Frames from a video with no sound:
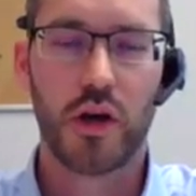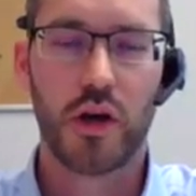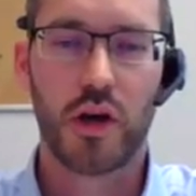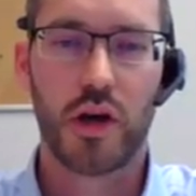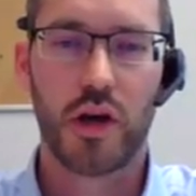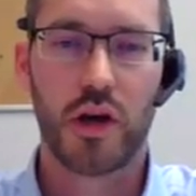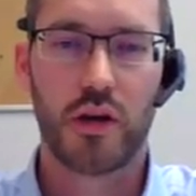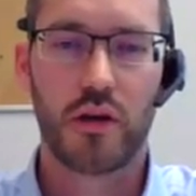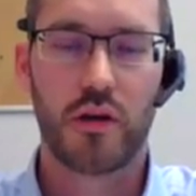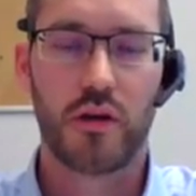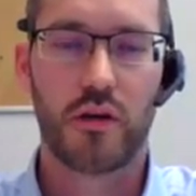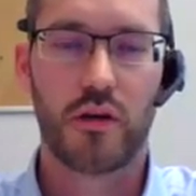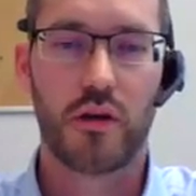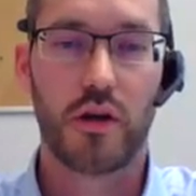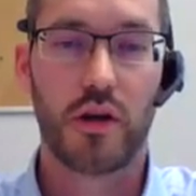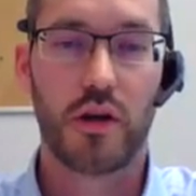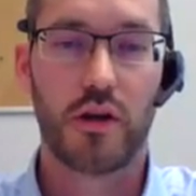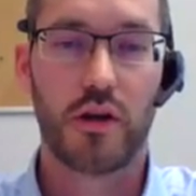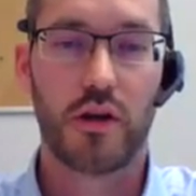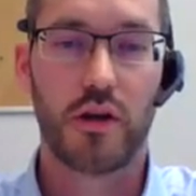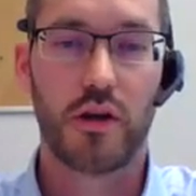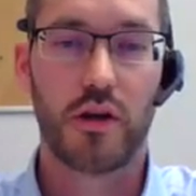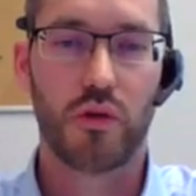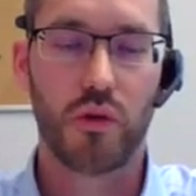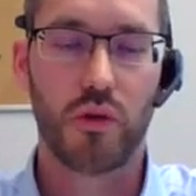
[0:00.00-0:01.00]
and it
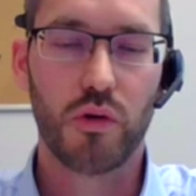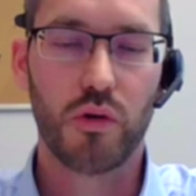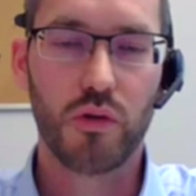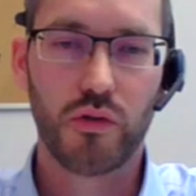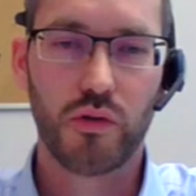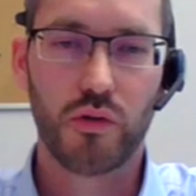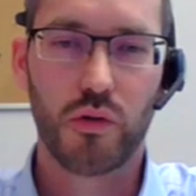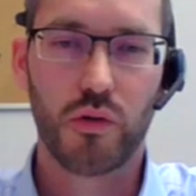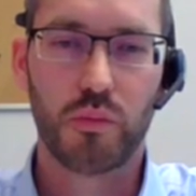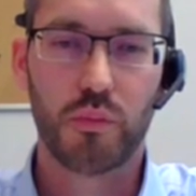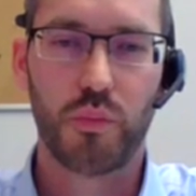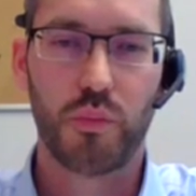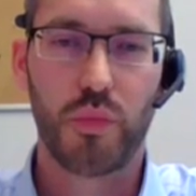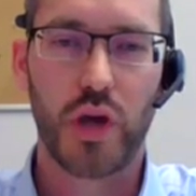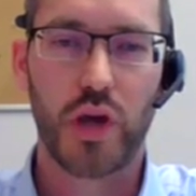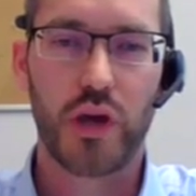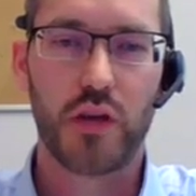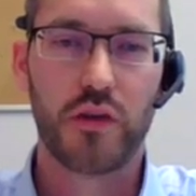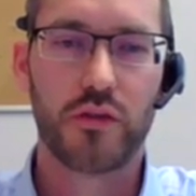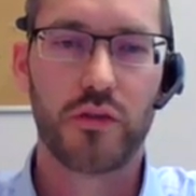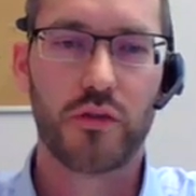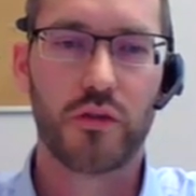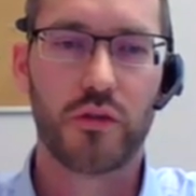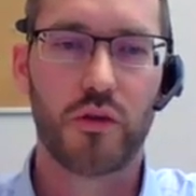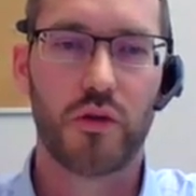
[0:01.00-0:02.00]
is also
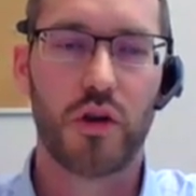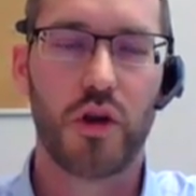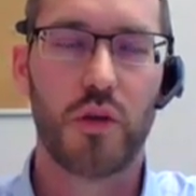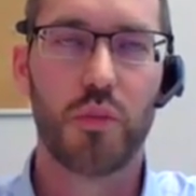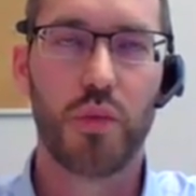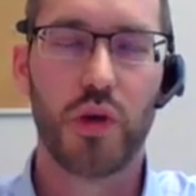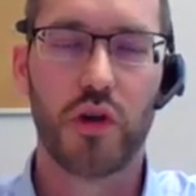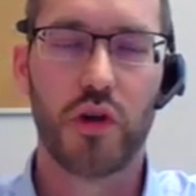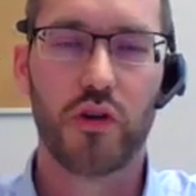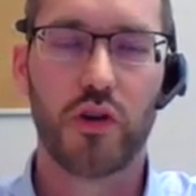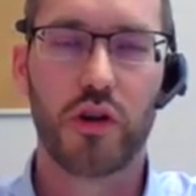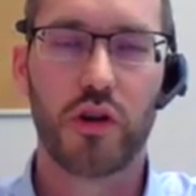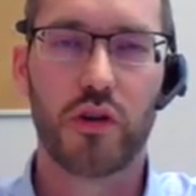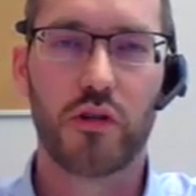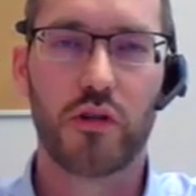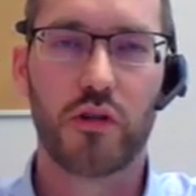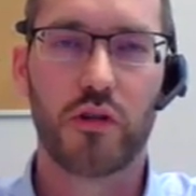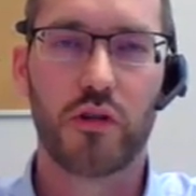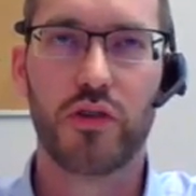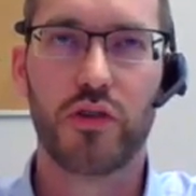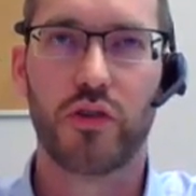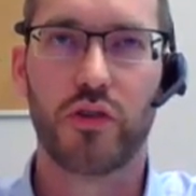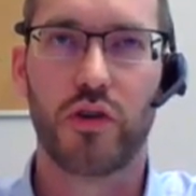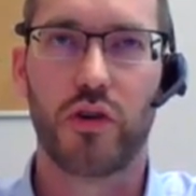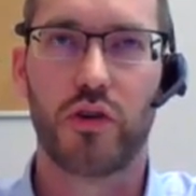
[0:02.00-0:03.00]
based on empirical
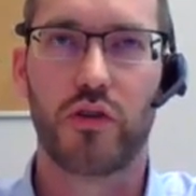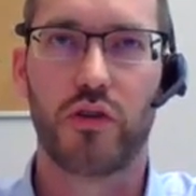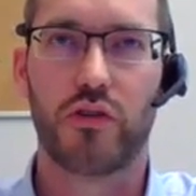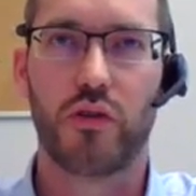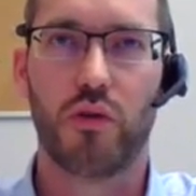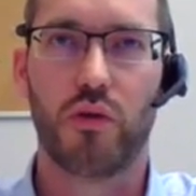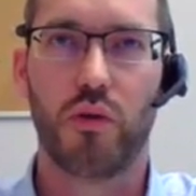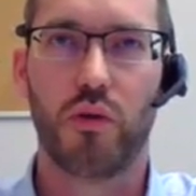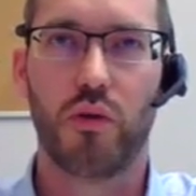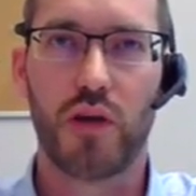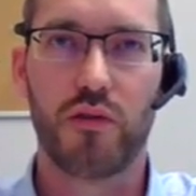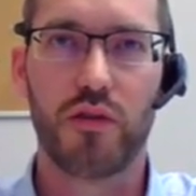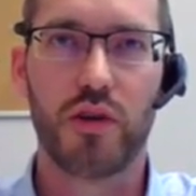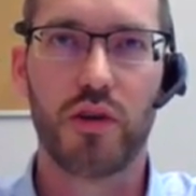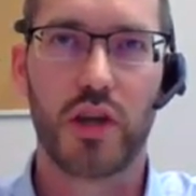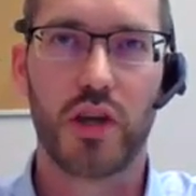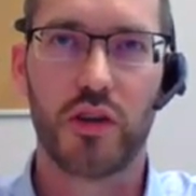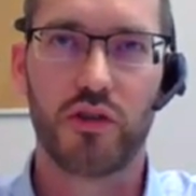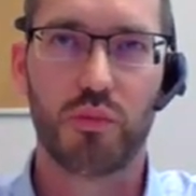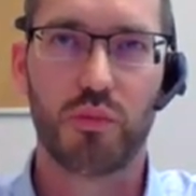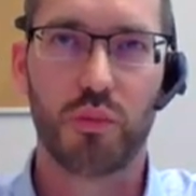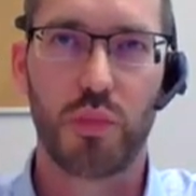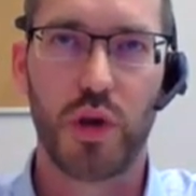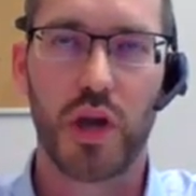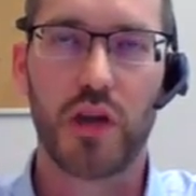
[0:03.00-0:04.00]
research, so
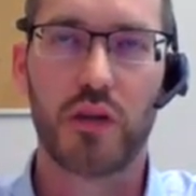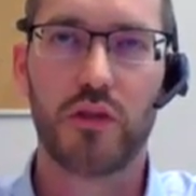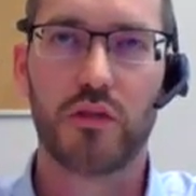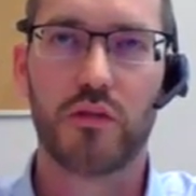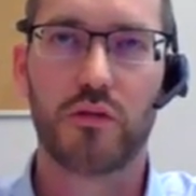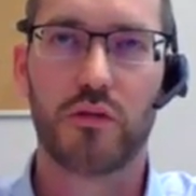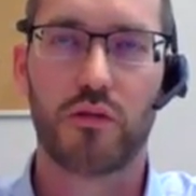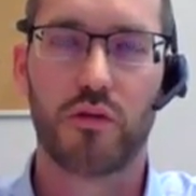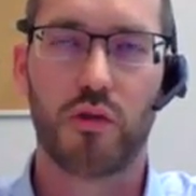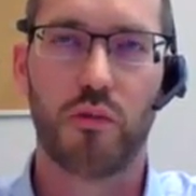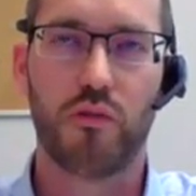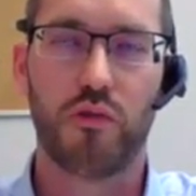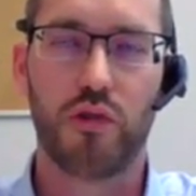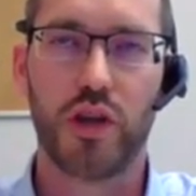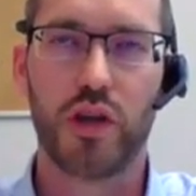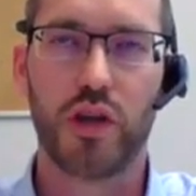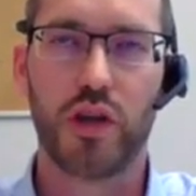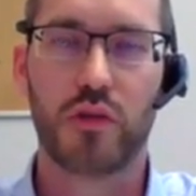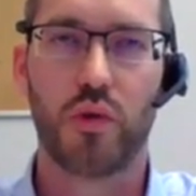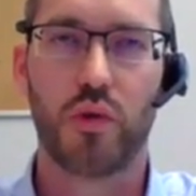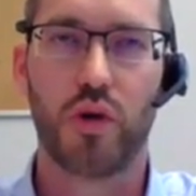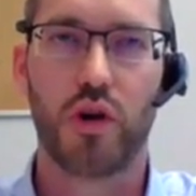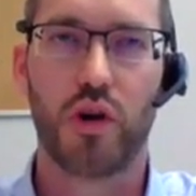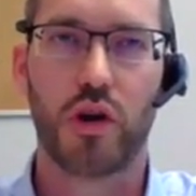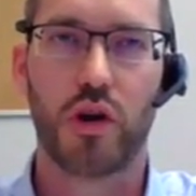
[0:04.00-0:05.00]
evidence based from
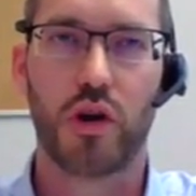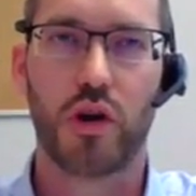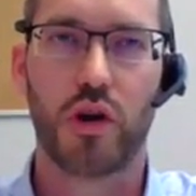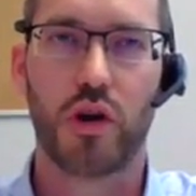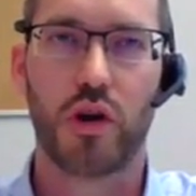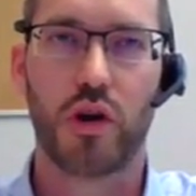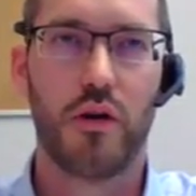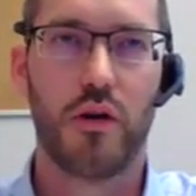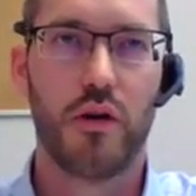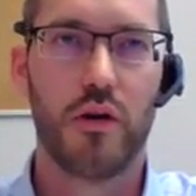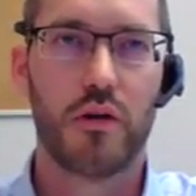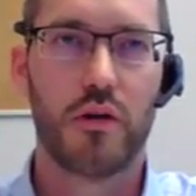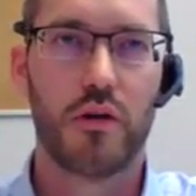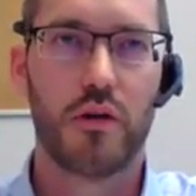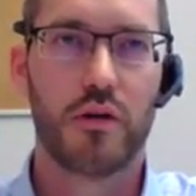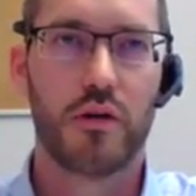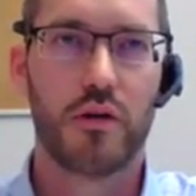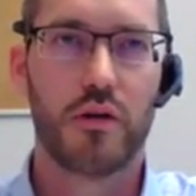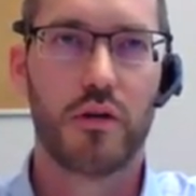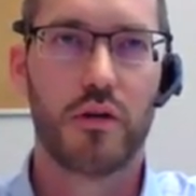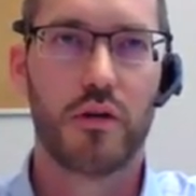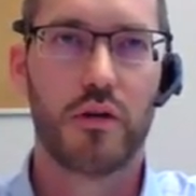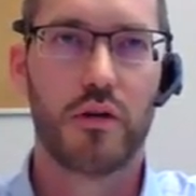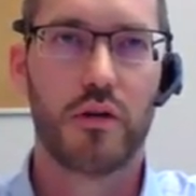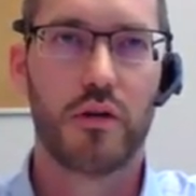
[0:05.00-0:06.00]
fieldwork
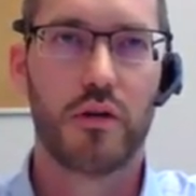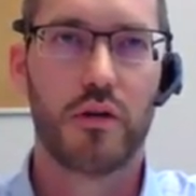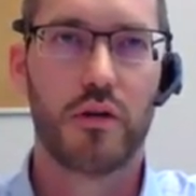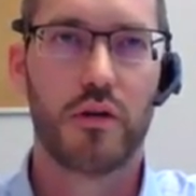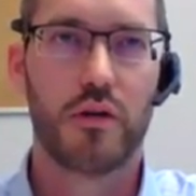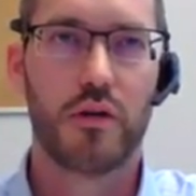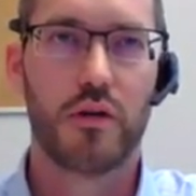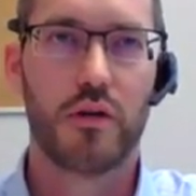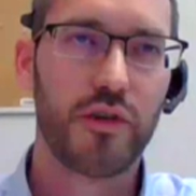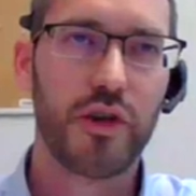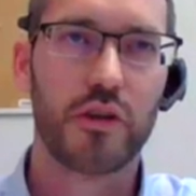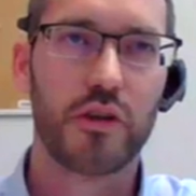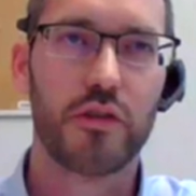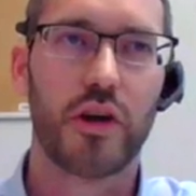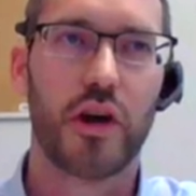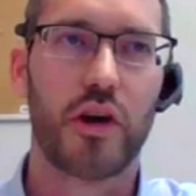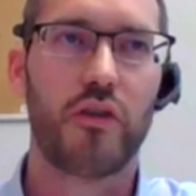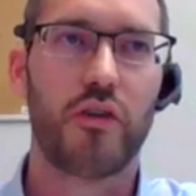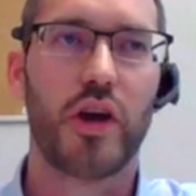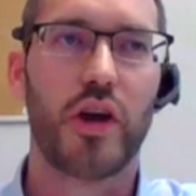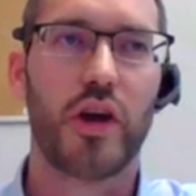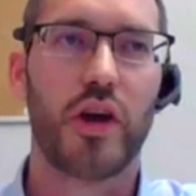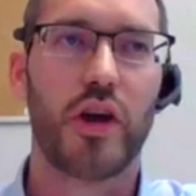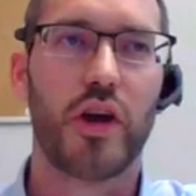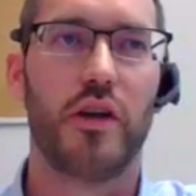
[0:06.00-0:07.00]
in the field
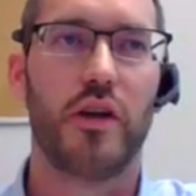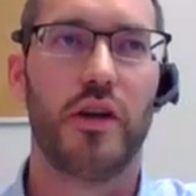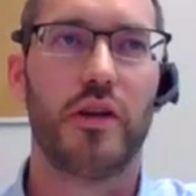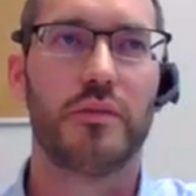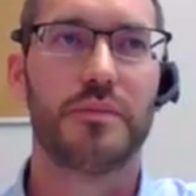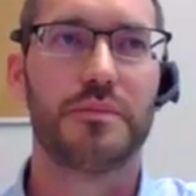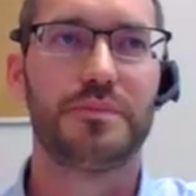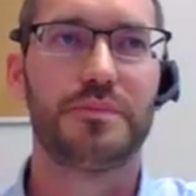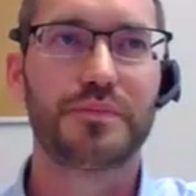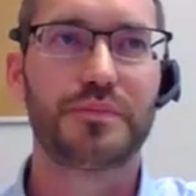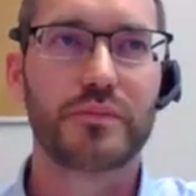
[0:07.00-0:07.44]
directly.